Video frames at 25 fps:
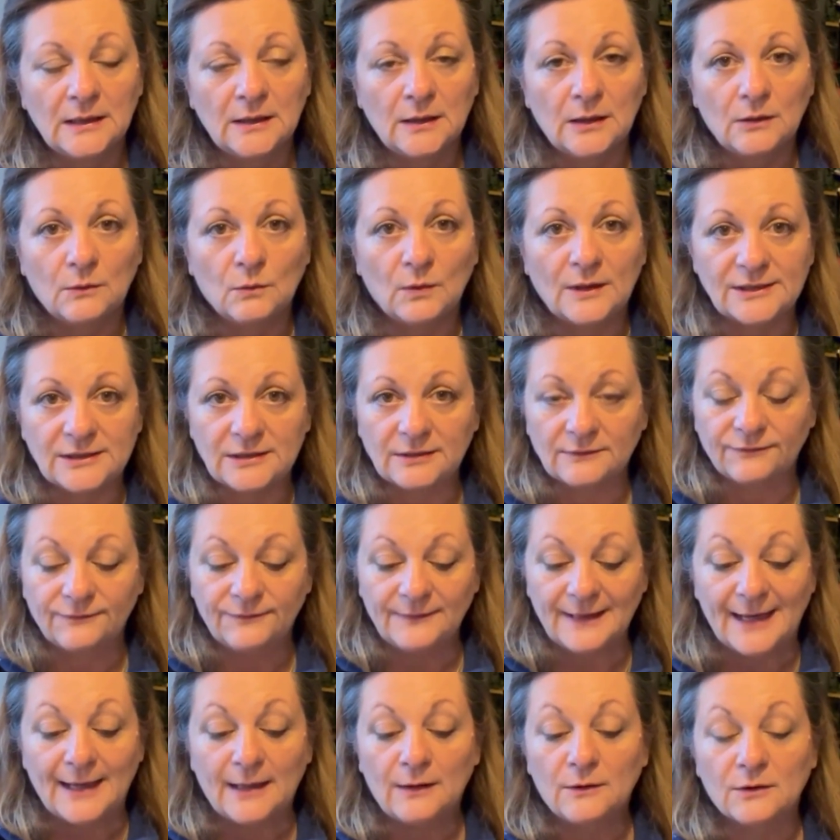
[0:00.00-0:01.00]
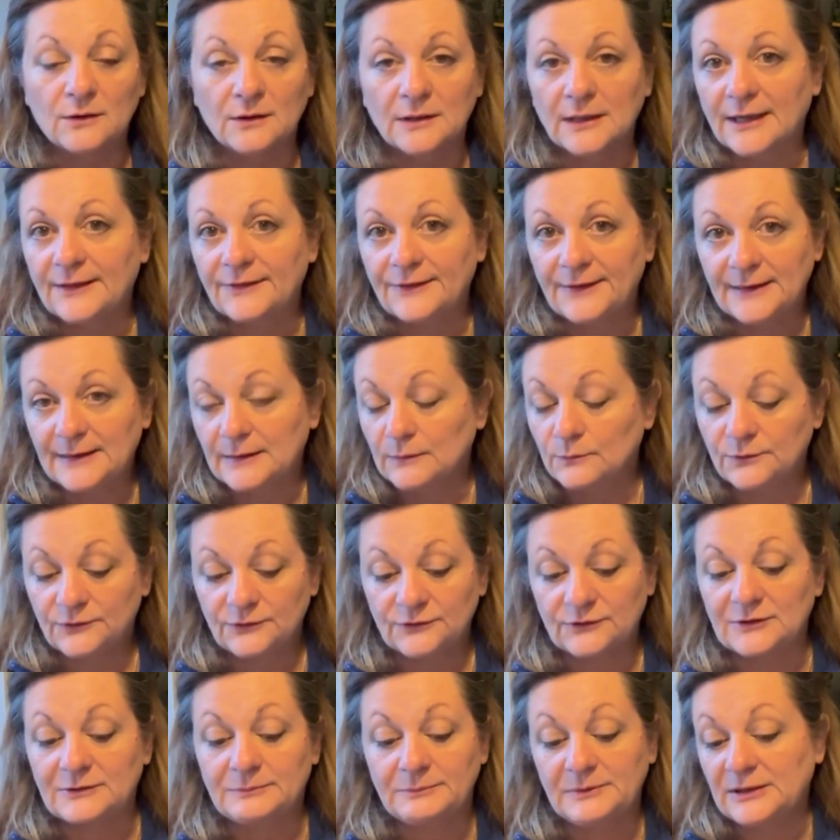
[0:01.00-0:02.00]
went to flower, and I think it was
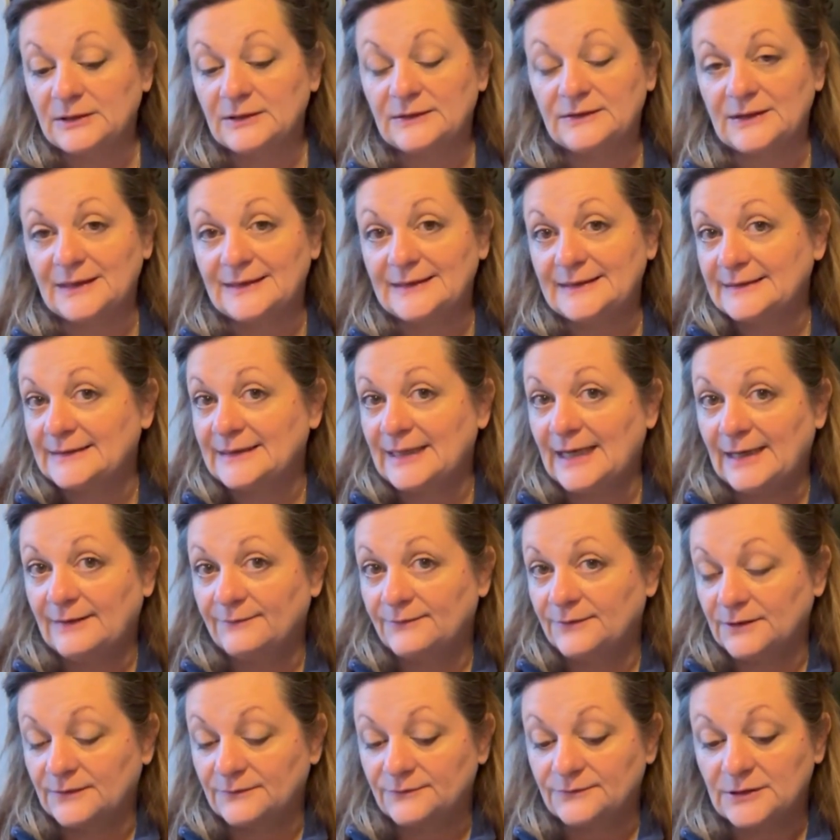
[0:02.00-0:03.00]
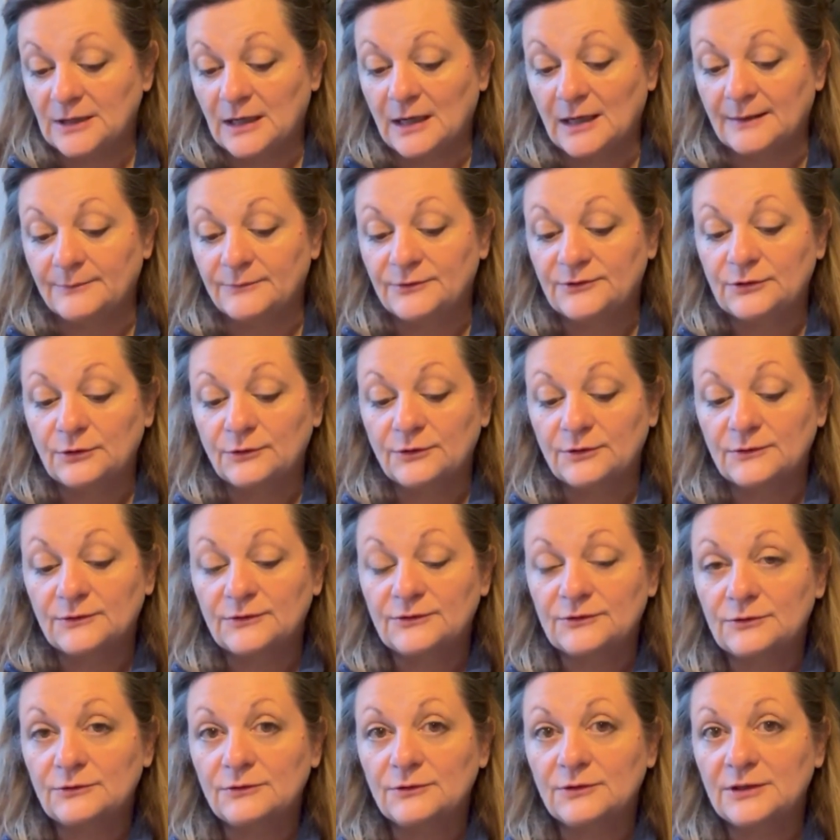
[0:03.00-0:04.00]
just because I didn't have enough time. So there are
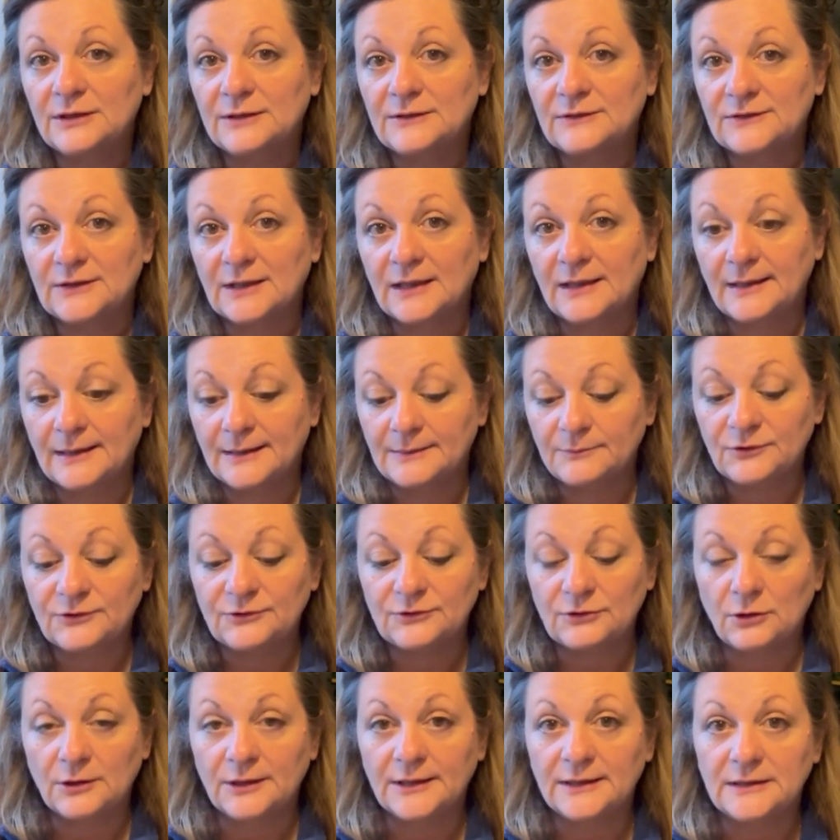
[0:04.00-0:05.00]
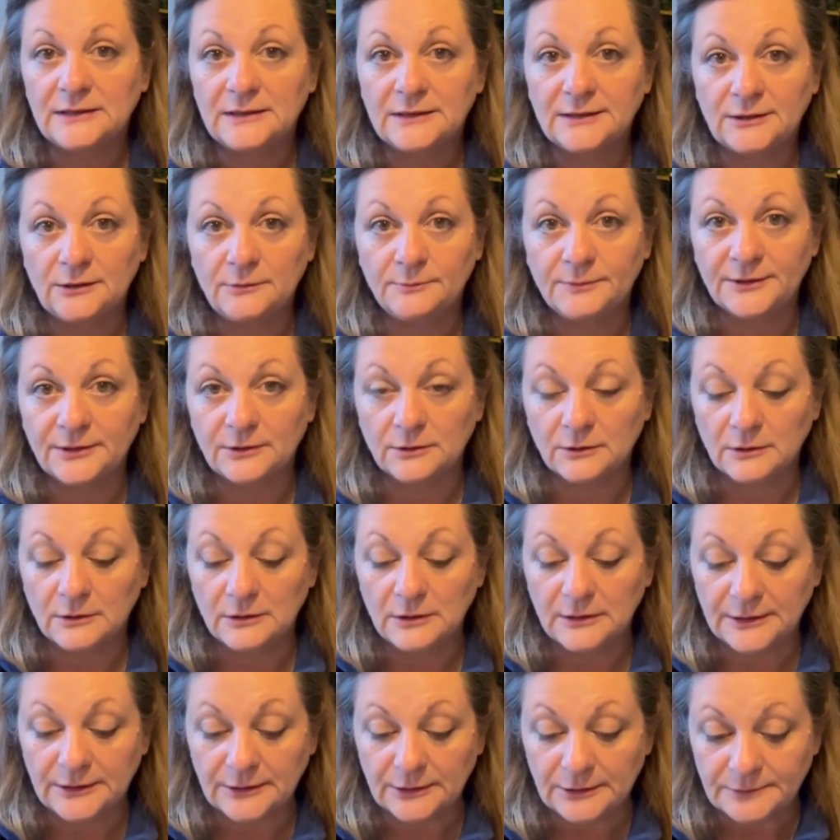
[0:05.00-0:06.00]
certain things that I am starting a little bit
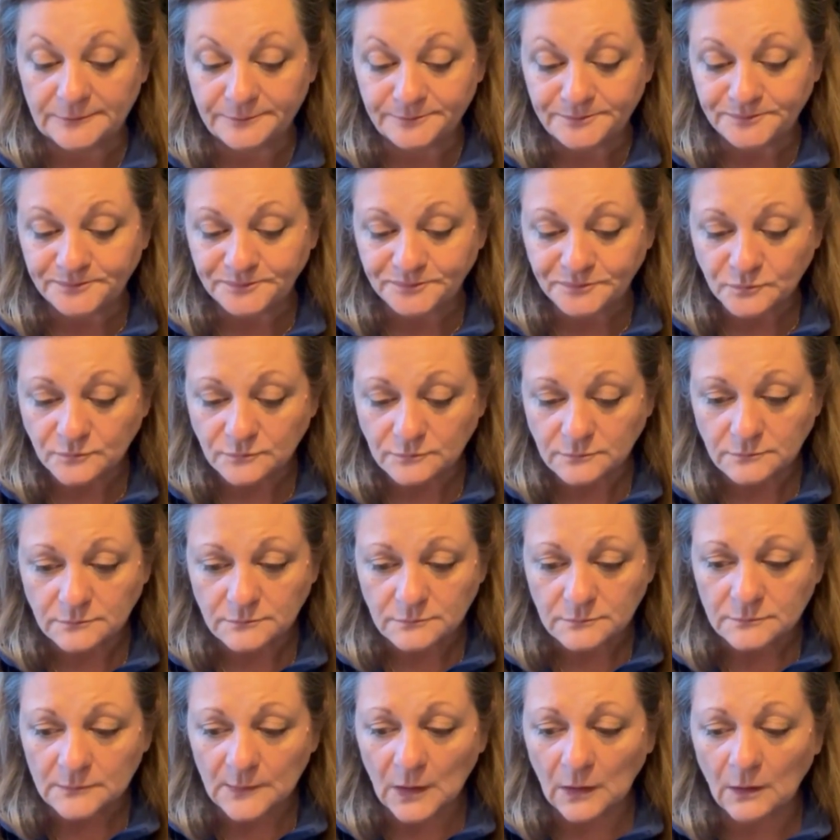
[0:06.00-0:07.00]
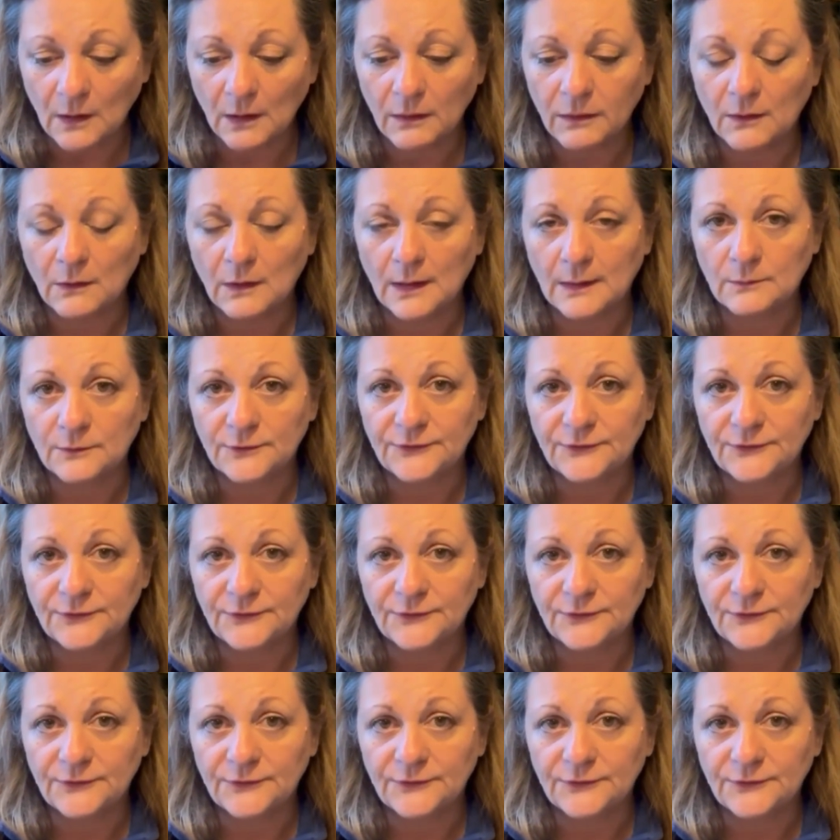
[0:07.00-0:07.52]
earlier. Although I will